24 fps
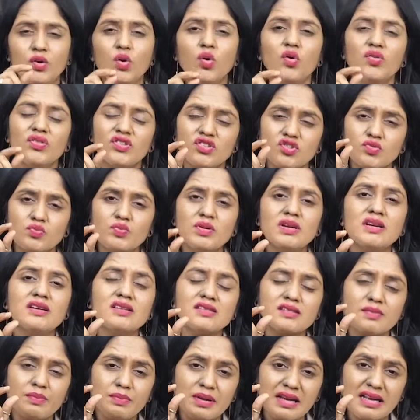I know this
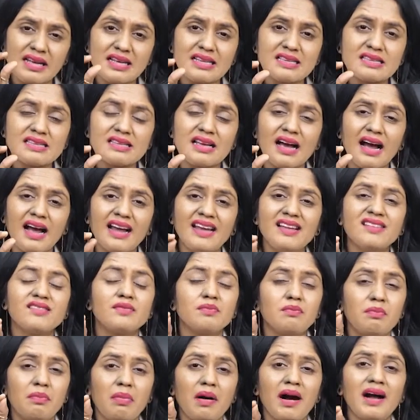pill is big in
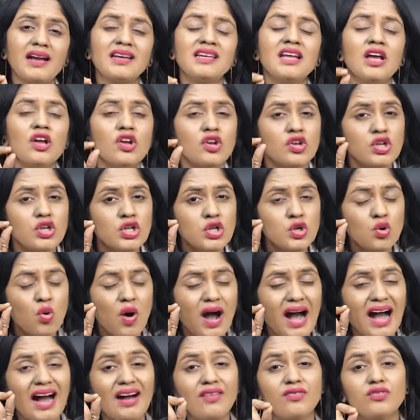size, but
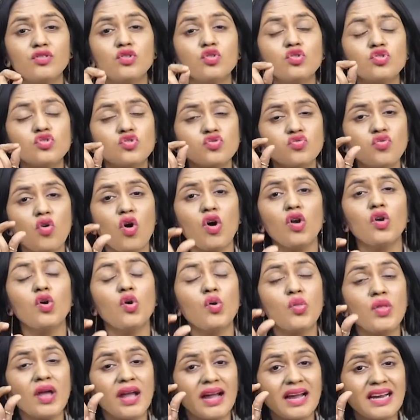you have to
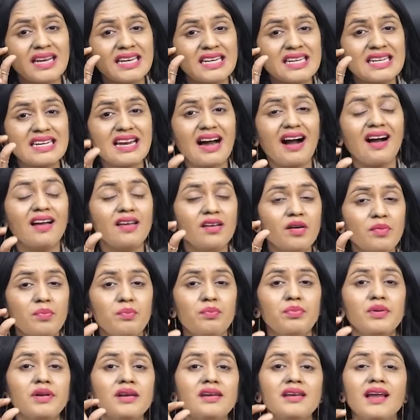swallow the
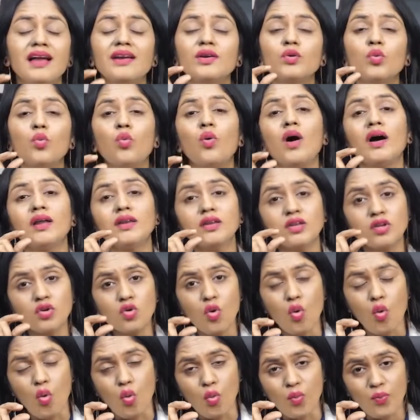entire pill at
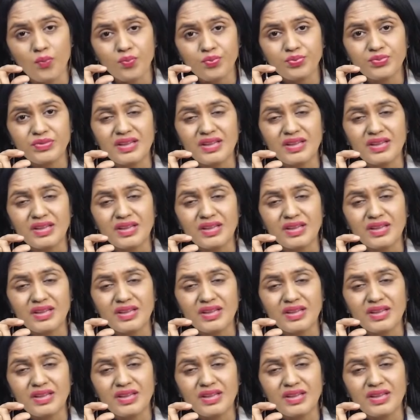one go.